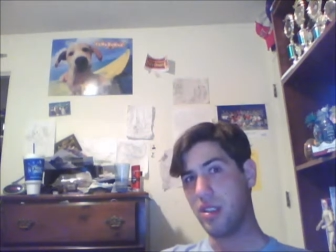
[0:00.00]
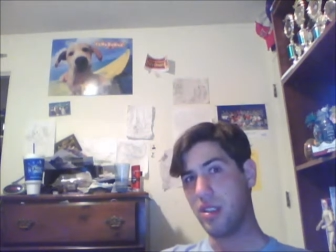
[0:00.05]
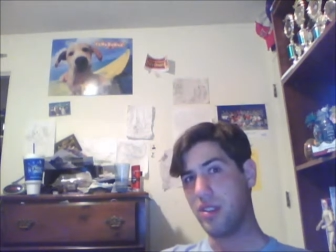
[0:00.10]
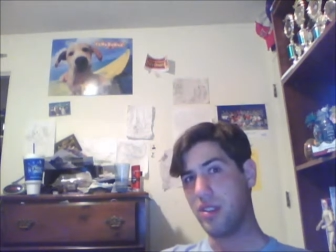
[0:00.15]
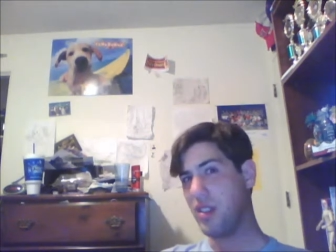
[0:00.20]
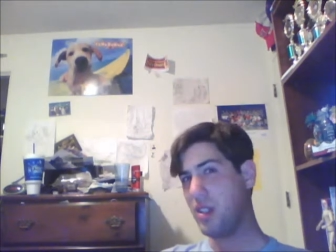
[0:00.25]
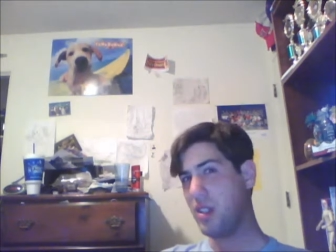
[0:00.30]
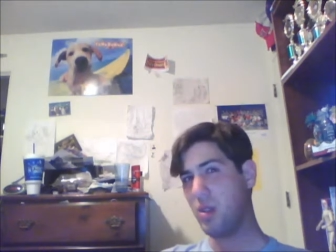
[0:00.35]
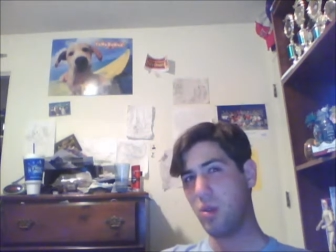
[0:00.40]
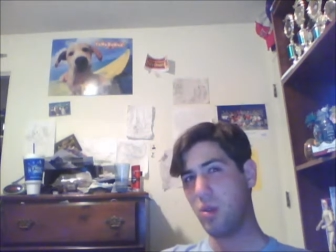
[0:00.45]

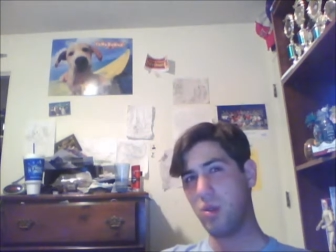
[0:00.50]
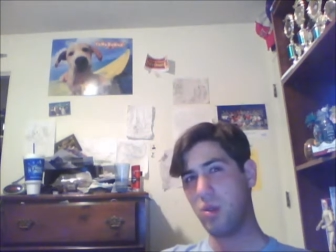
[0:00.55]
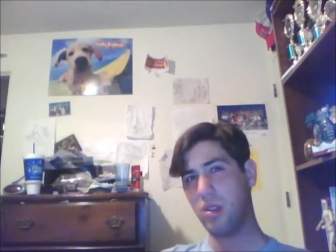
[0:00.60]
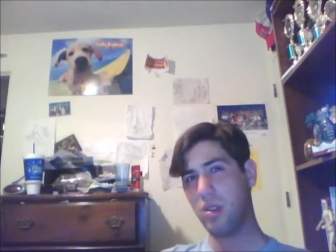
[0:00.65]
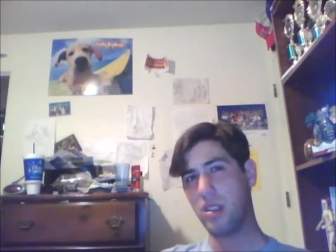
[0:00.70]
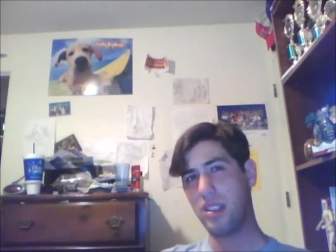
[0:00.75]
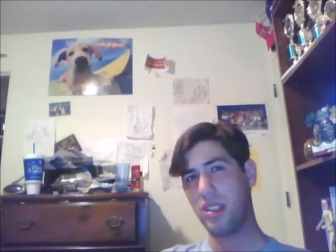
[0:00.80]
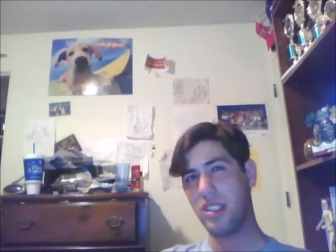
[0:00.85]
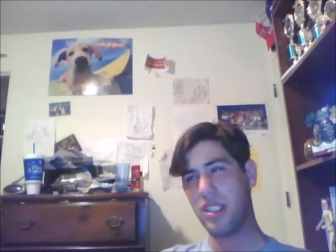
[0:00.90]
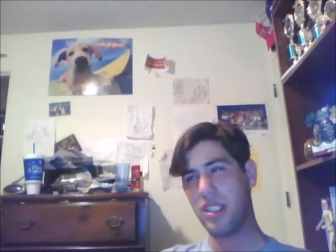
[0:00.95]
Is it cold?
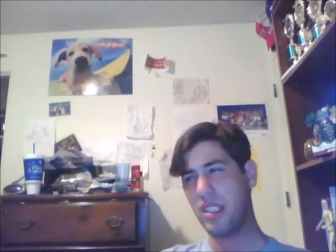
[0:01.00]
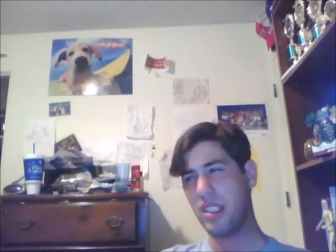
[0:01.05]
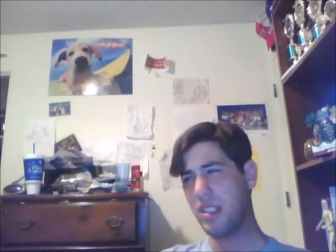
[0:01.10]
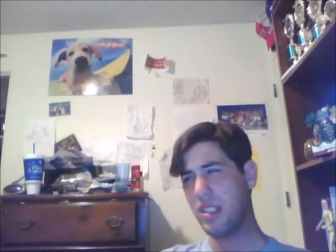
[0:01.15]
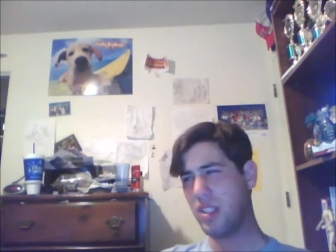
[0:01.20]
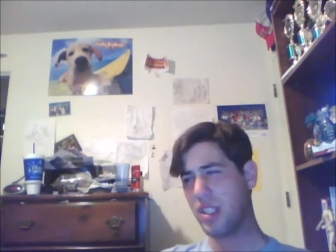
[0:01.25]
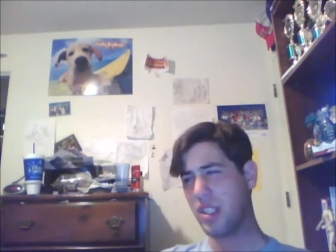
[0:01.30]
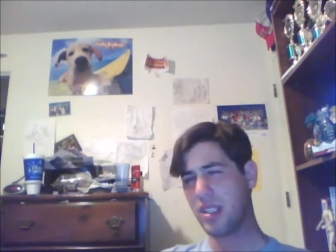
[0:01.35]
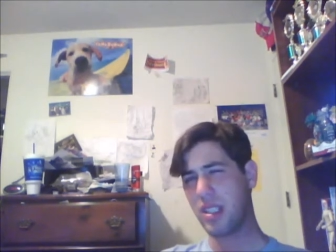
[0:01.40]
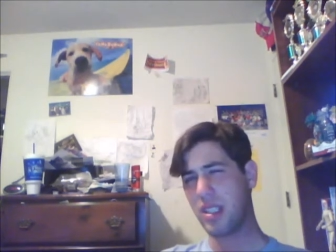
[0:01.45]
Did
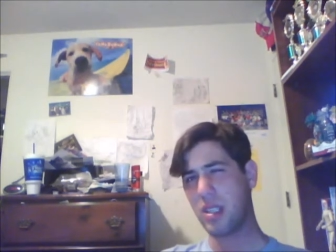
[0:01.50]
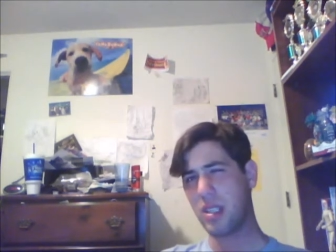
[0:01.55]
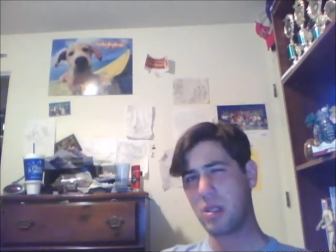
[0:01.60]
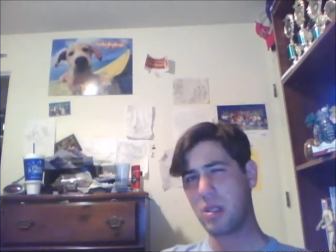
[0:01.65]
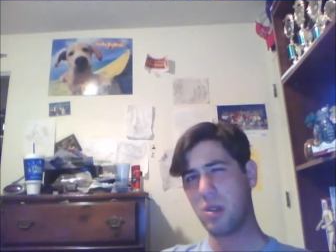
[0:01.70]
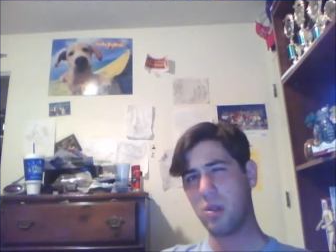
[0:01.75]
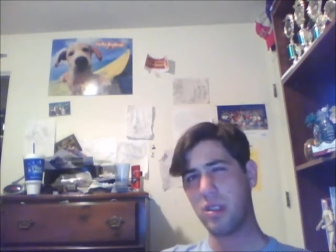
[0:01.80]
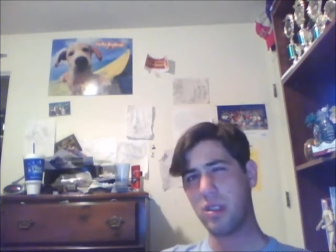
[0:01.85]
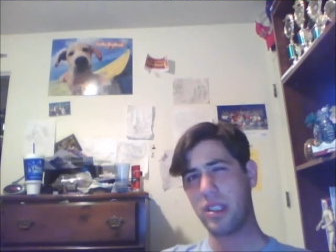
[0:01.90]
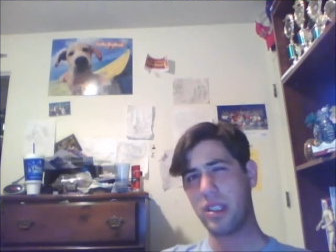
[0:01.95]
it just get
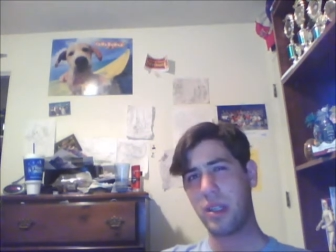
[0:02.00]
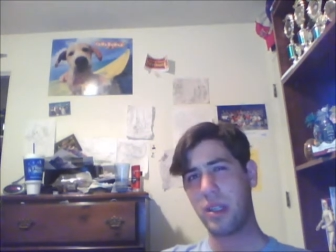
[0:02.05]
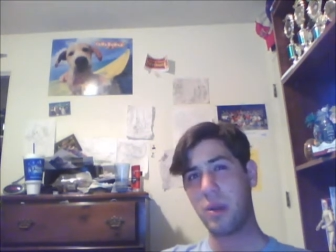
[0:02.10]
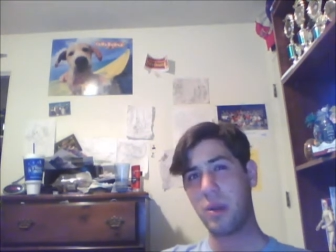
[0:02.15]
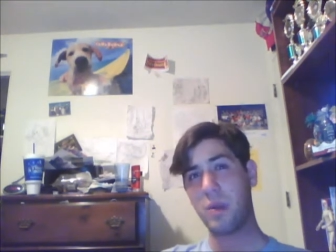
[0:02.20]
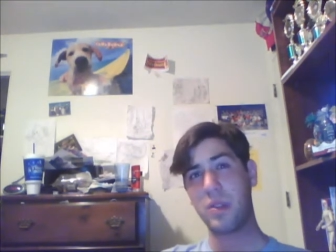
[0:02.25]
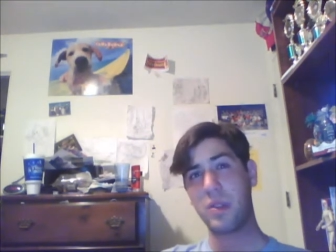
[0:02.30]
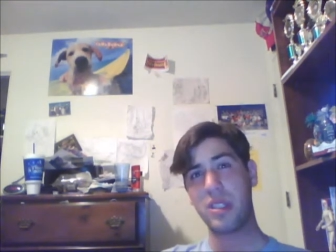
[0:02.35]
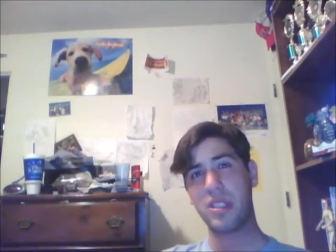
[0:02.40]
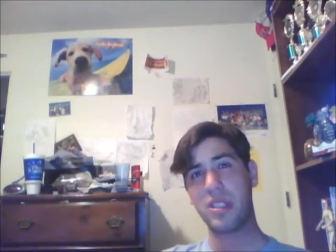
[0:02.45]
cold in
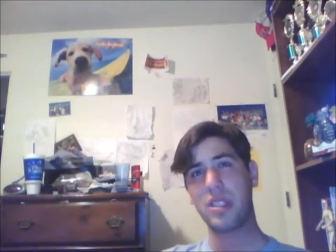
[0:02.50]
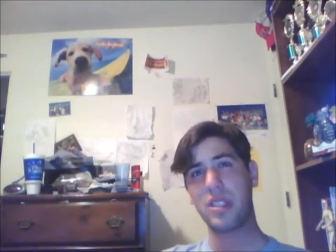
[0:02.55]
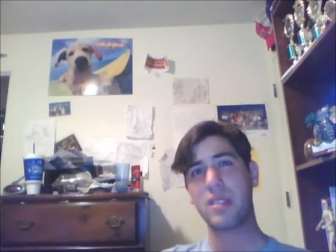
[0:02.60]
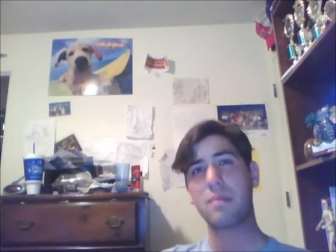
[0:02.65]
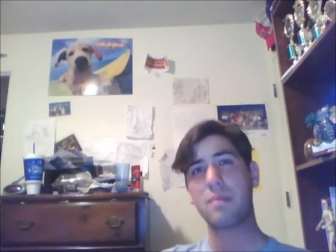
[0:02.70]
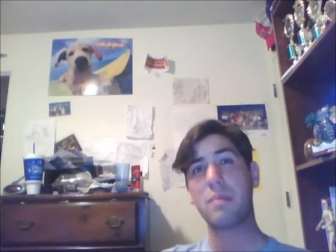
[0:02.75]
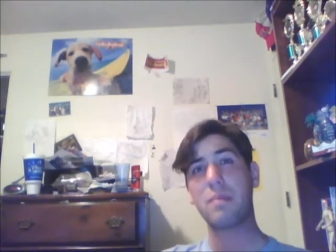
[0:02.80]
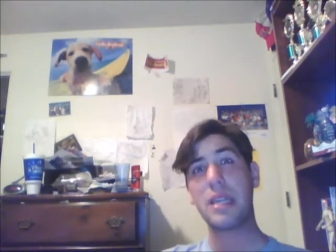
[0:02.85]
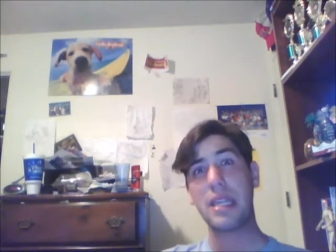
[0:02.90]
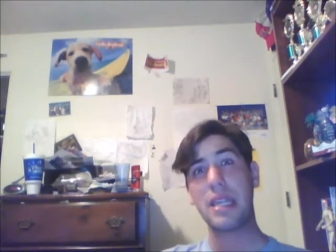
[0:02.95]
here, or is it
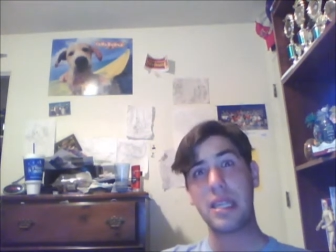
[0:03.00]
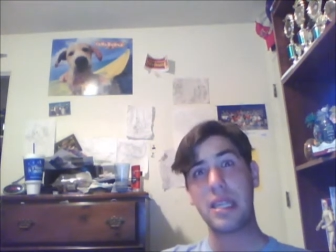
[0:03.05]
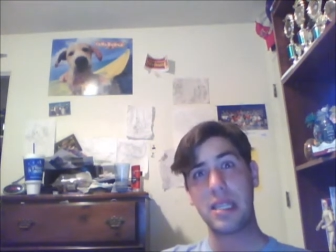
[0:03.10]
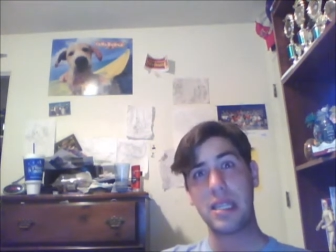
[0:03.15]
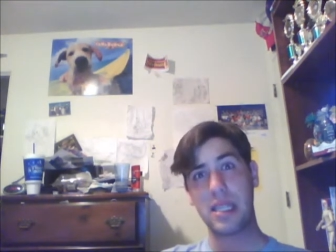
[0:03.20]
just me?